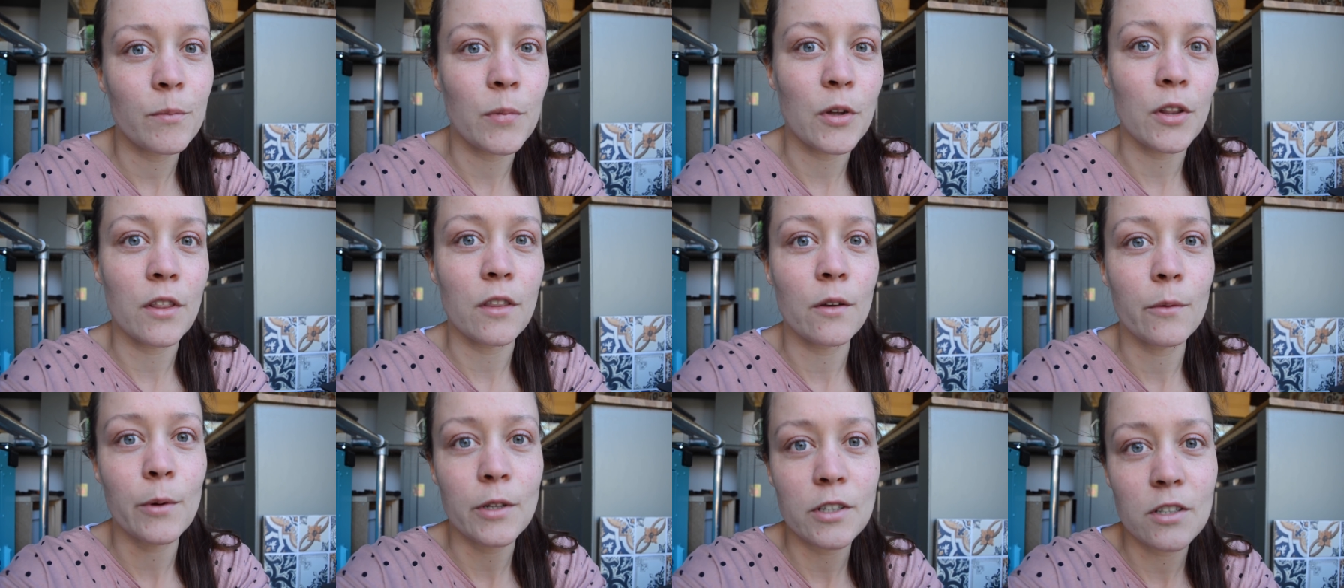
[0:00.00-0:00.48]

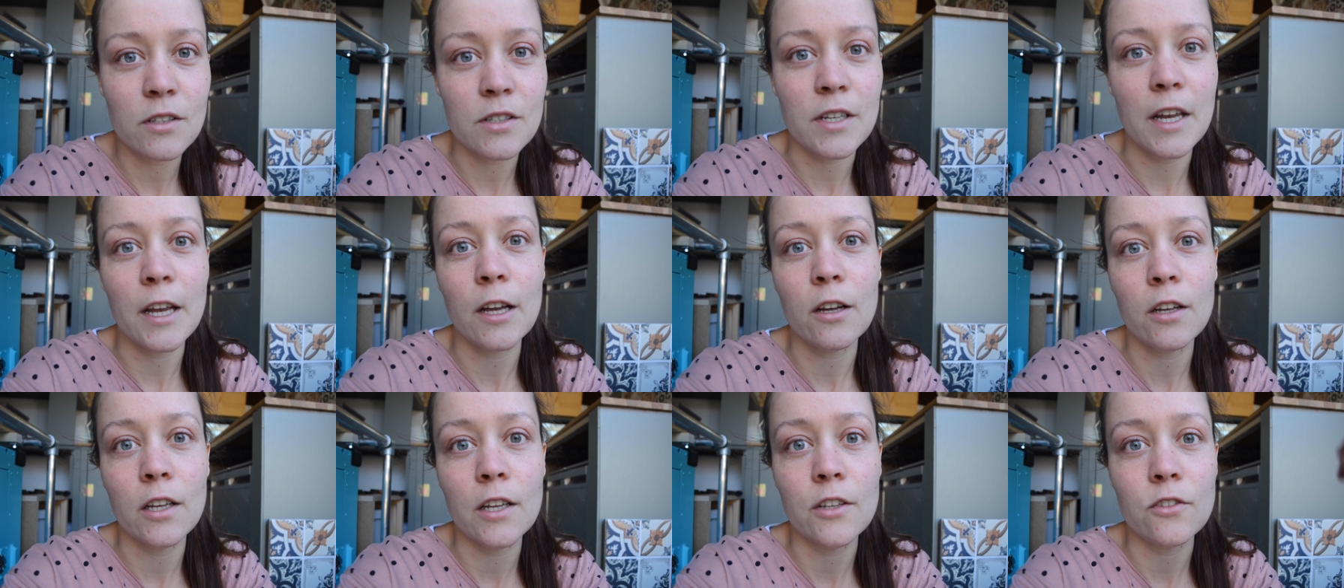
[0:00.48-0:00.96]
but the water
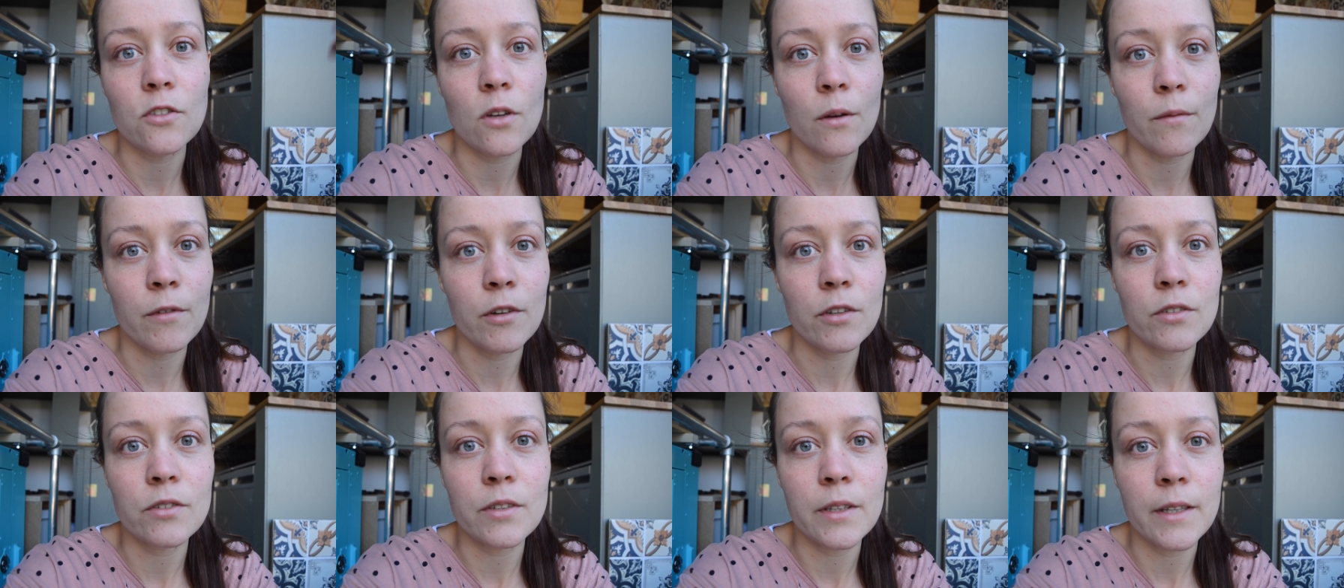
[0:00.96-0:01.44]
tank is
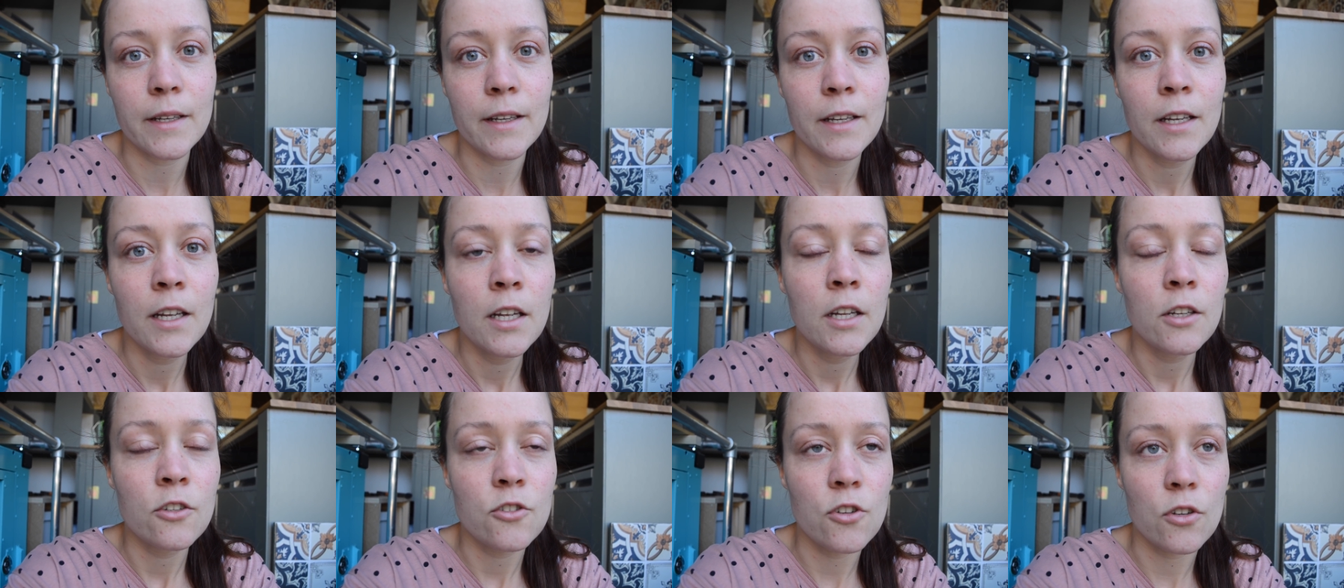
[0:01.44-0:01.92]
obviously
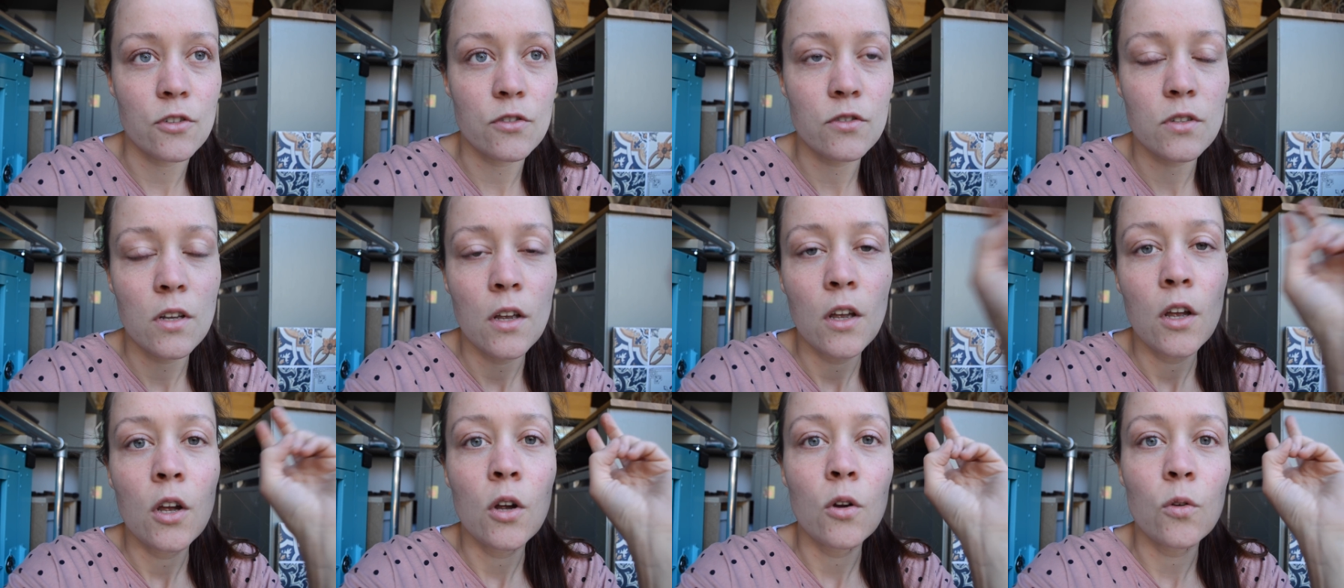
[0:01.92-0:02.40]
just
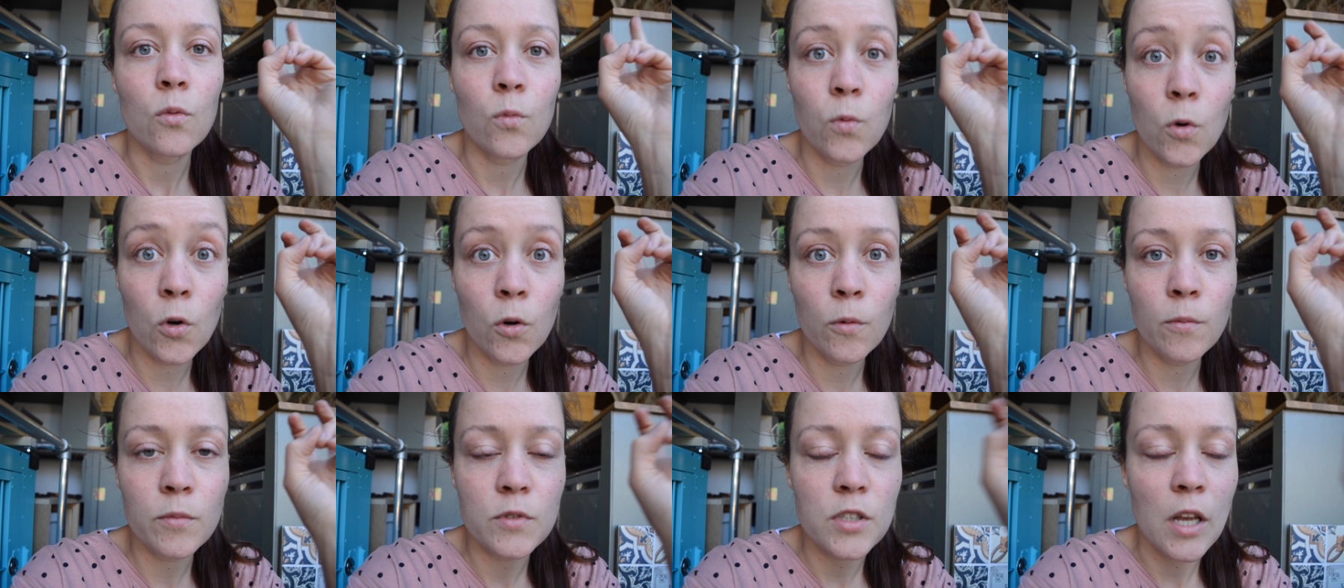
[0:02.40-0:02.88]

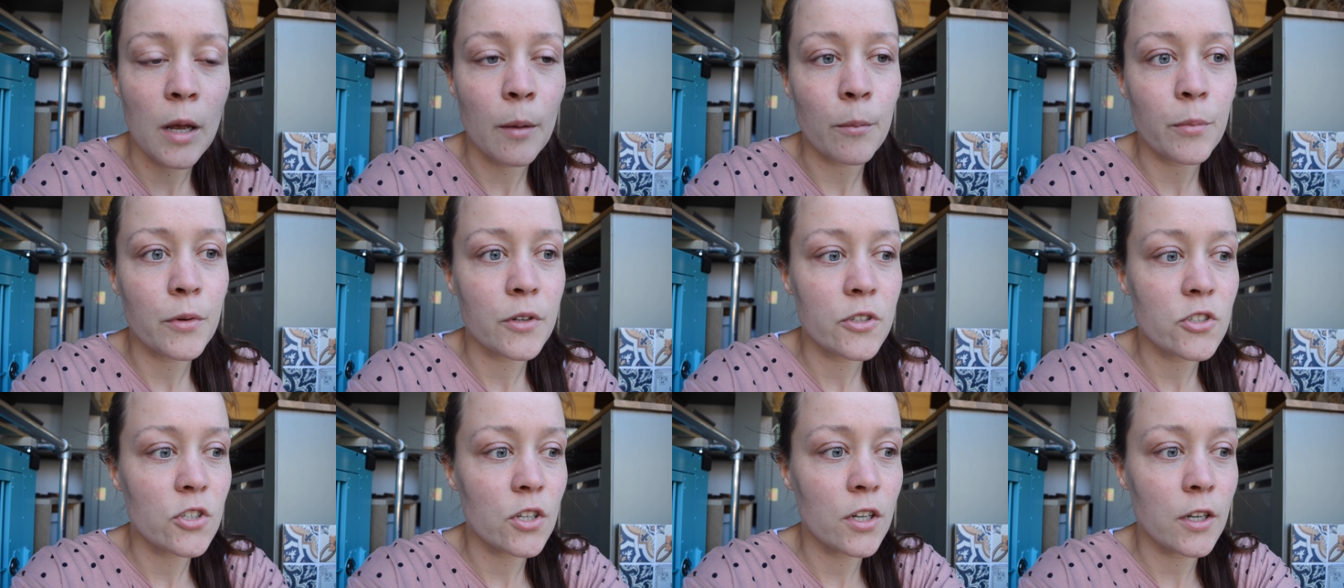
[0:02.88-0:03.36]
room
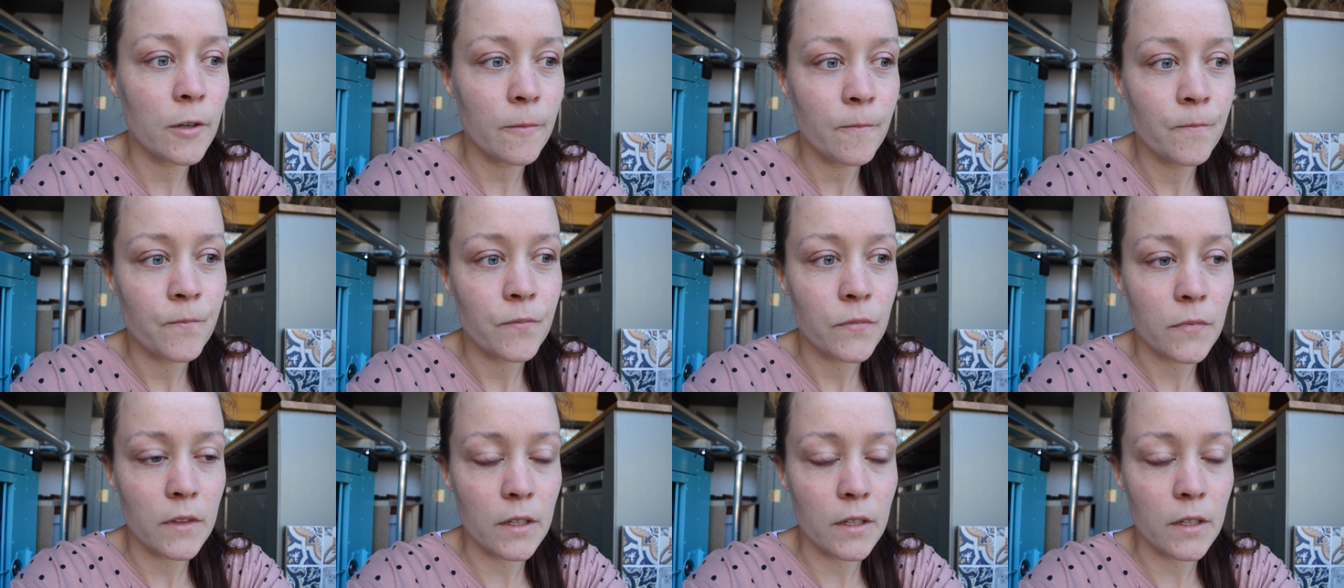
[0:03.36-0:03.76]
temperature,